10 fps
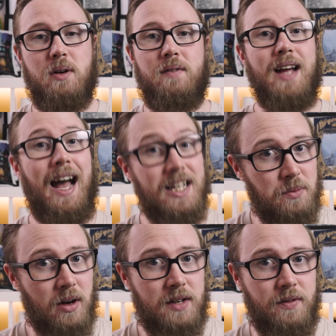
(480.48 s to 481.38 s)
well if it has
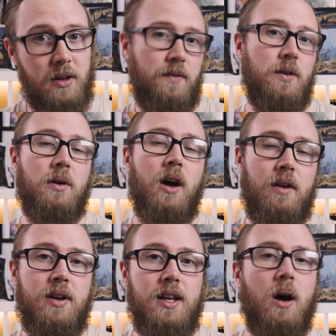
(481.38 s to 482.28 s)
worked for you, if you
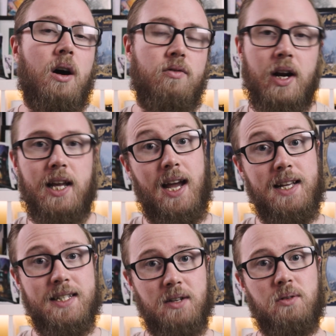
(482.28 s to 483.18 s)
currently are running a
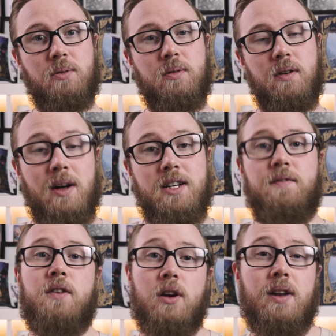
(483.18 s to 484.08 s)
Single-Minded
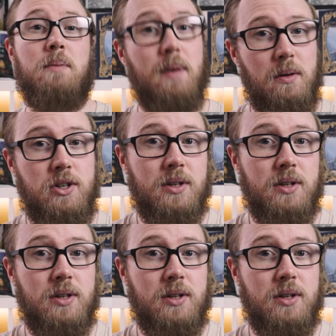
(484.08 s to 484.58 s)
Fury build